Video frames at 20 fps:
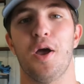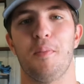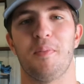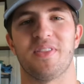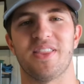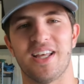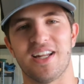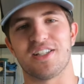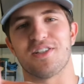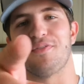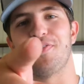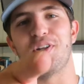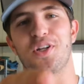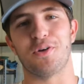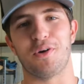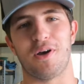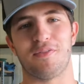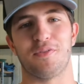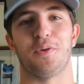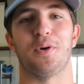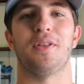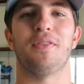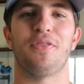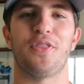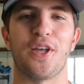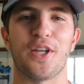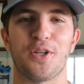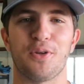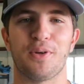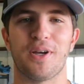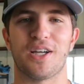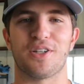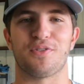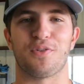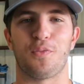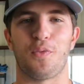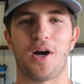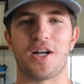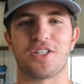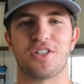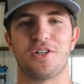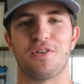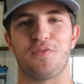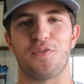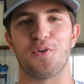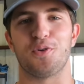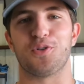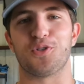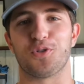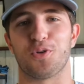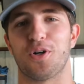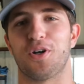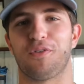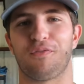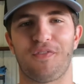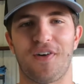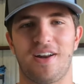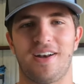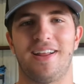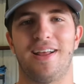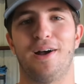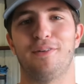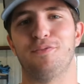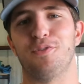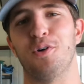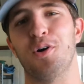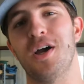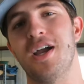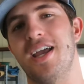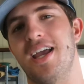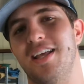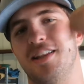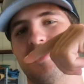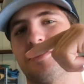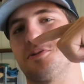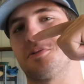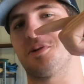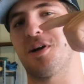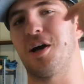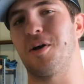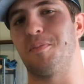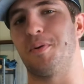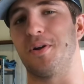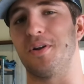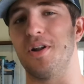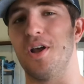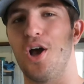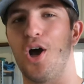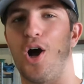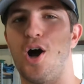But that is the video, everyone. Thank you guys for watching. If you enjoyed it, found it helpful, hit the subscribe button.